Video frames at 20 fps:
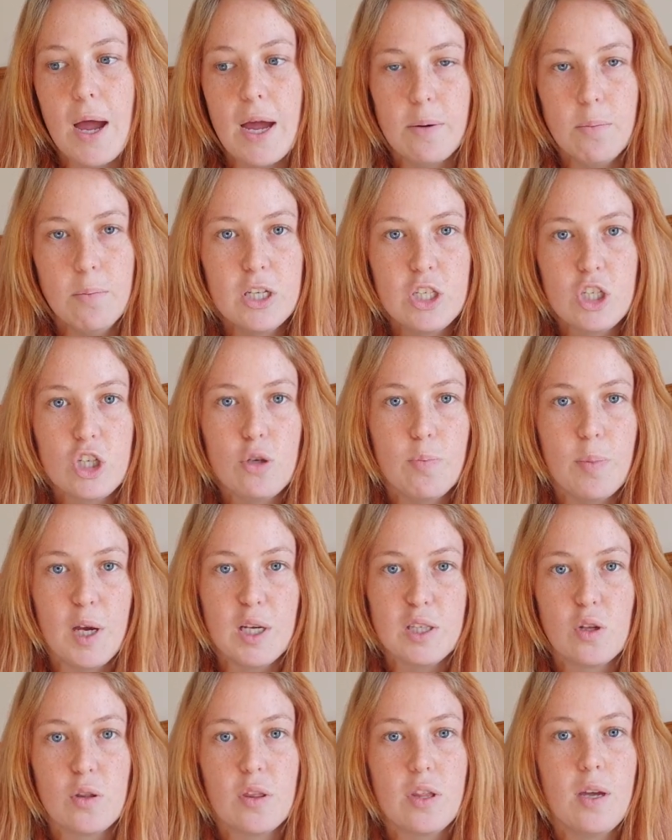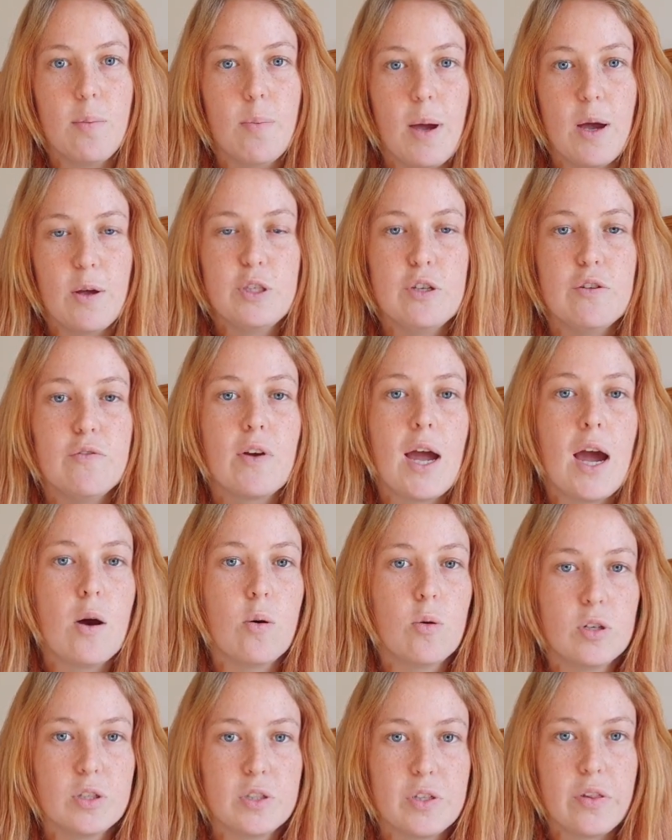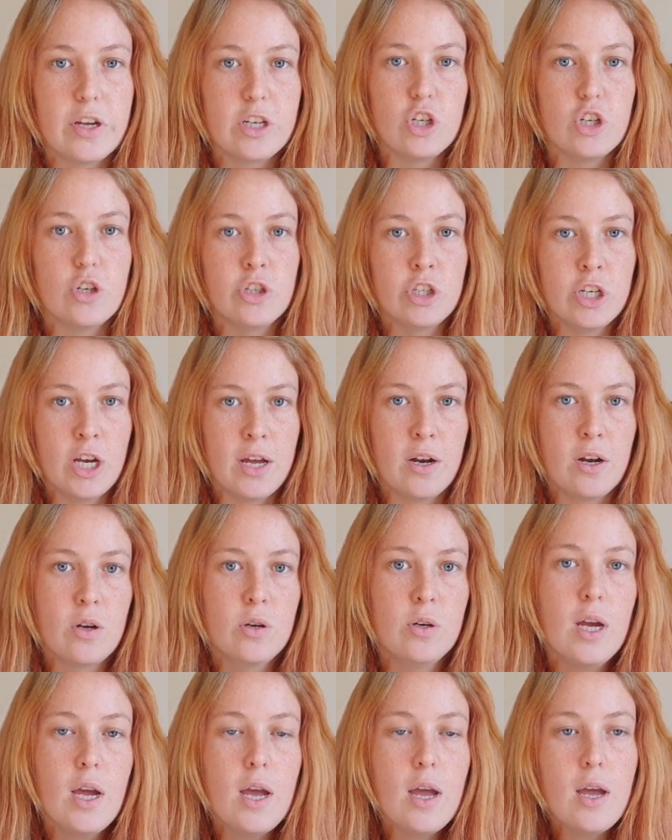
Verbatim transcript: admit you based on the amount of hours that you shadowed.